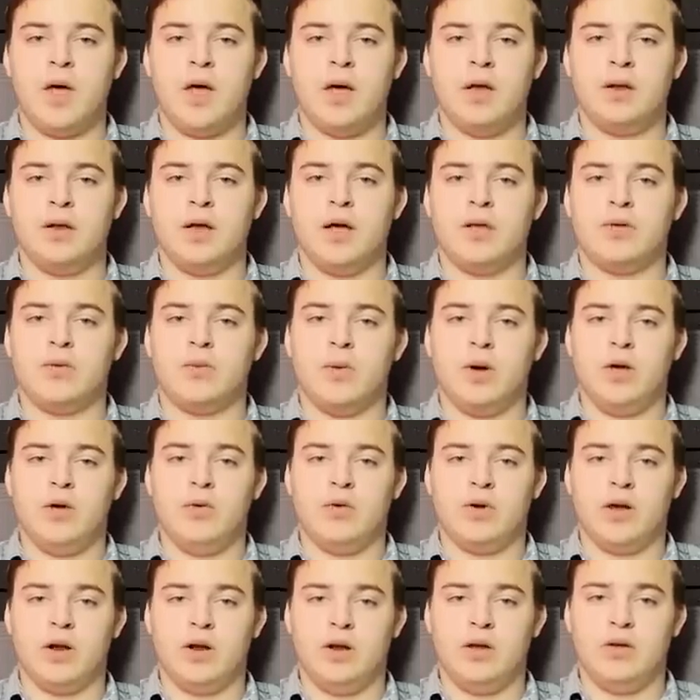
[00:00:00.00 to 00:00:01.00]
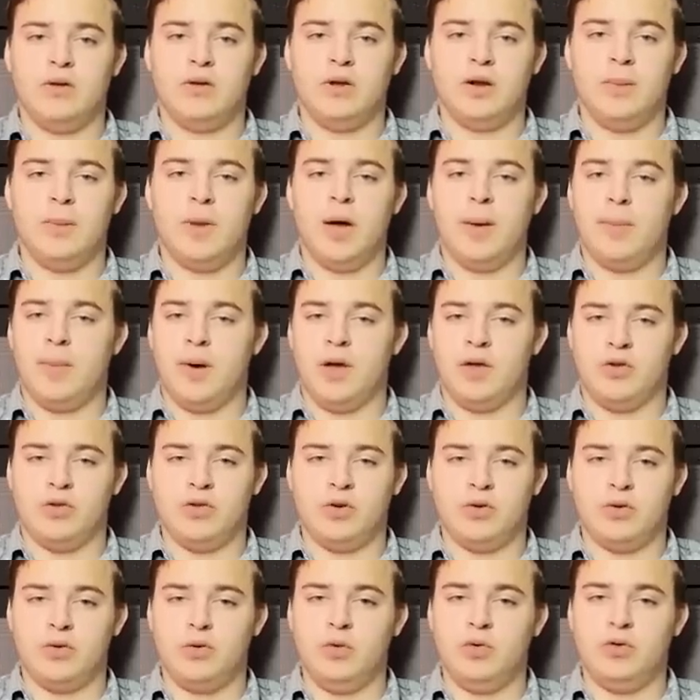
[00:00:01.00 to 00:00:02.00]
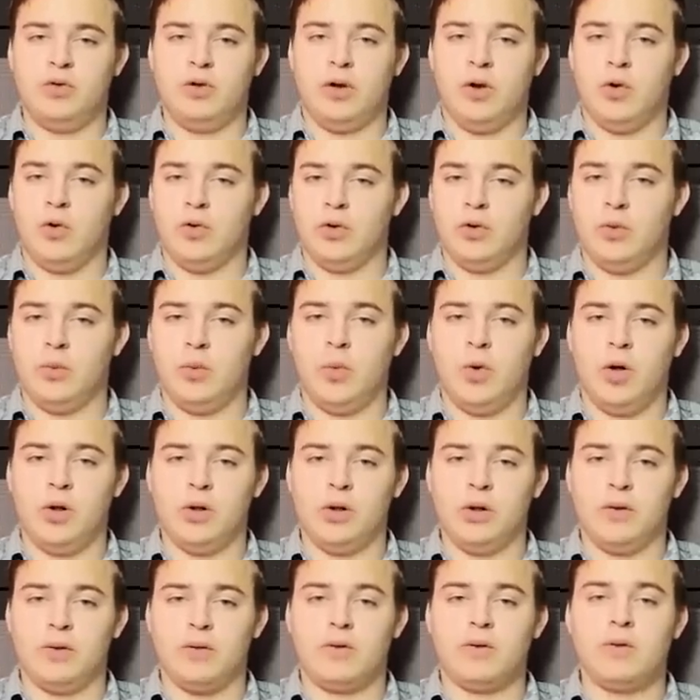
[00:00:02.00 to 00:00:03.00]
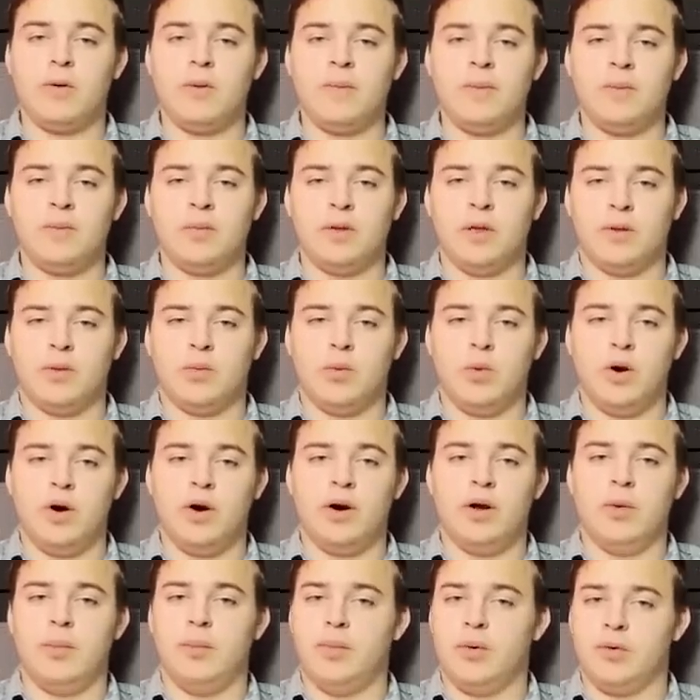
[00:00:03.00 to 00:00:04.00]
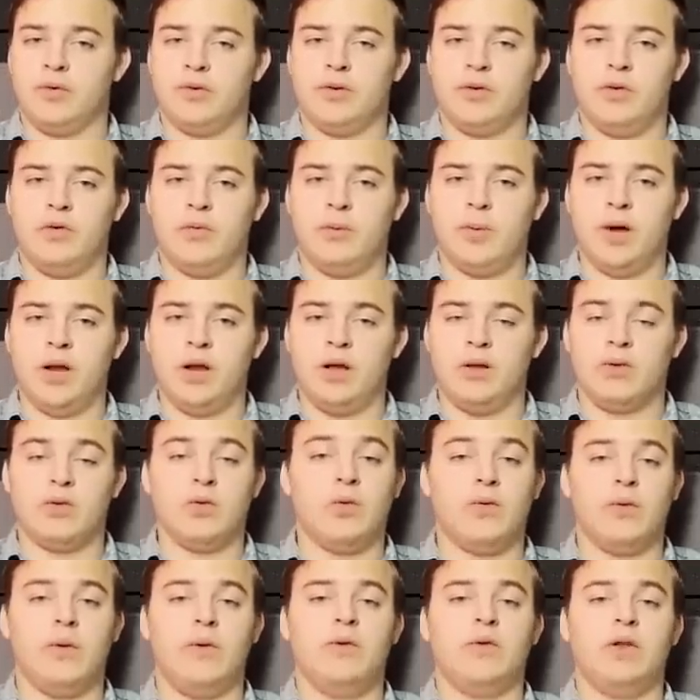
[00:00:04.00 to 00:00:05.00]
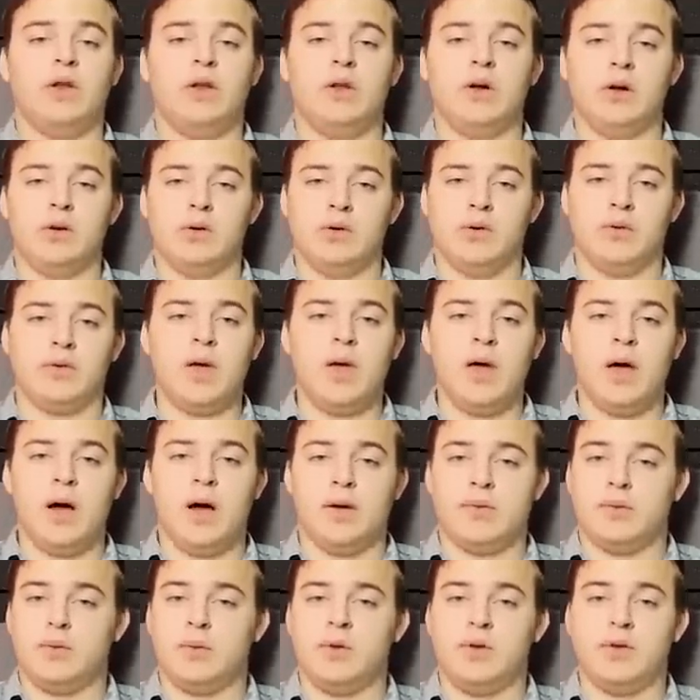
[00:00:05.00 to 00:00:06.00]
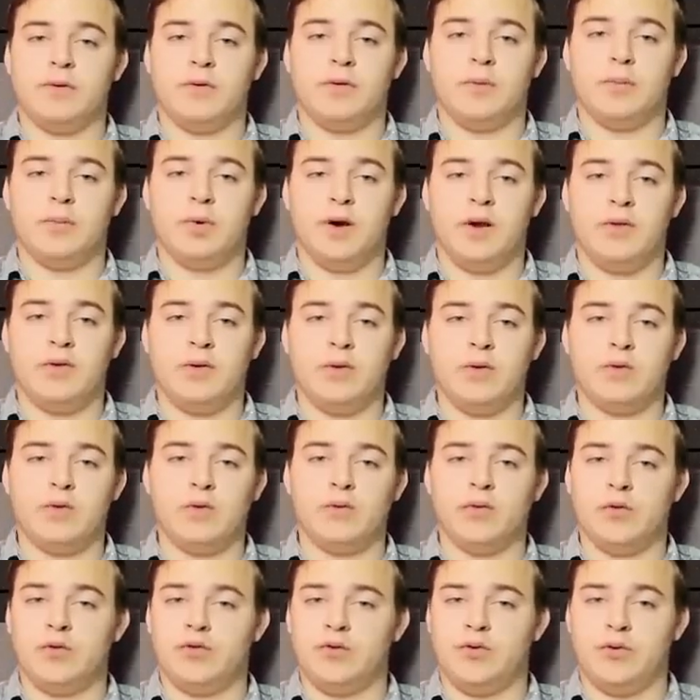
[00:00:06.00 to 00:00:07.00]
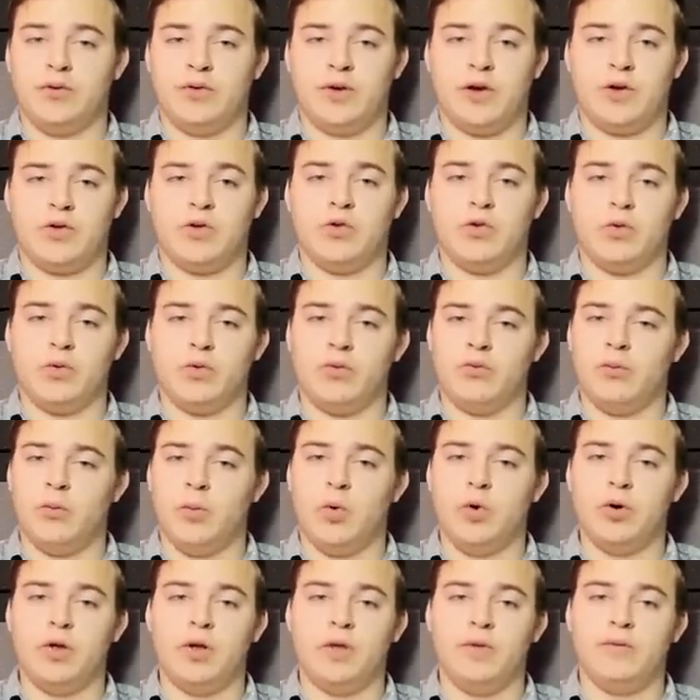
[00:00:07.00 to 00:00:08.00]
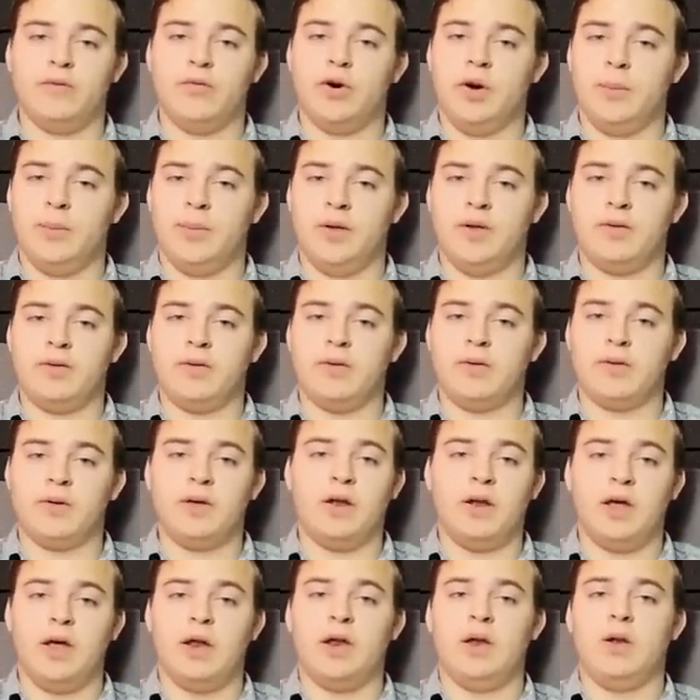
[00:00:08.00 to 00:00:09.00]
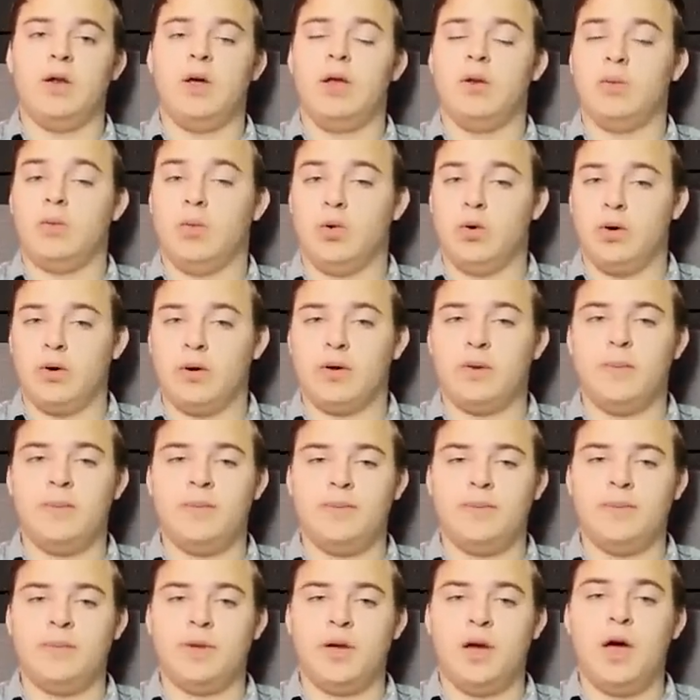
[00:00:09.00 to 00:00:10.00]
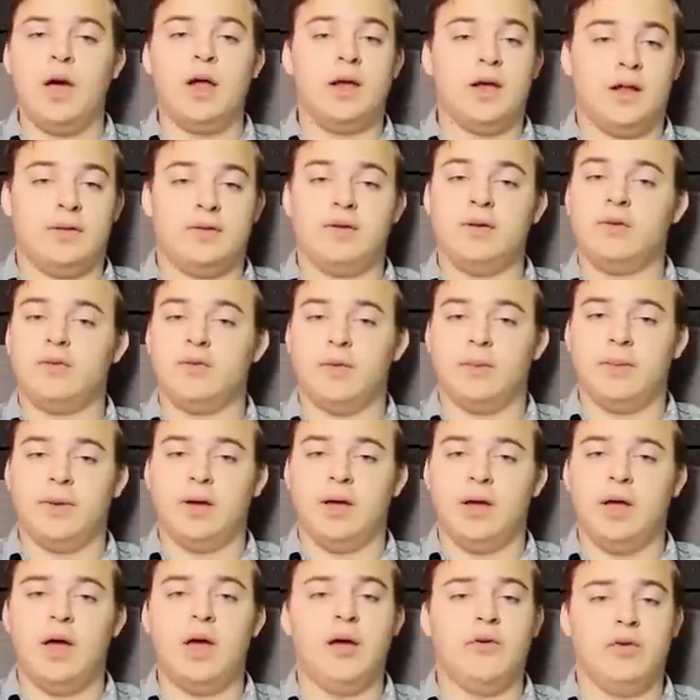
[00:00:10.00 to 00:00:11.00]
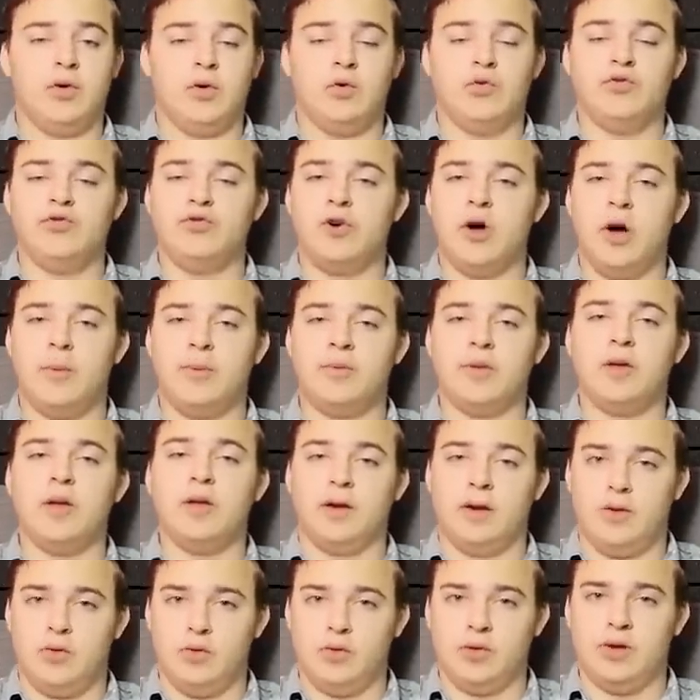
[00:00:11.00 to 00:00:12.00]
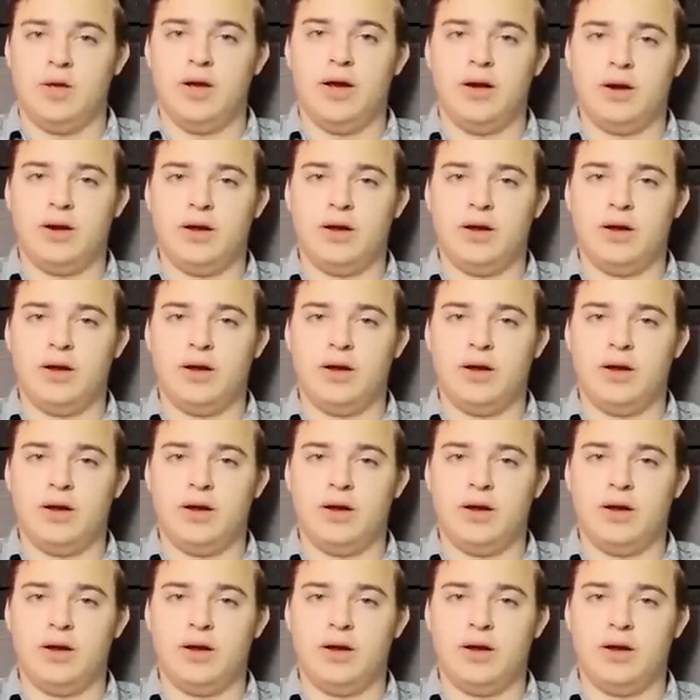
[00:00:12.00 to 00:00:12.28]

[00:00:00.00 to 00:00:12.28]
That's why you can easily bypass just using other wallets that were a positive balance of $50, as well as the presence of the transaction of more than 3 pieces in any network. That's it for me. Have a good drops and good luck,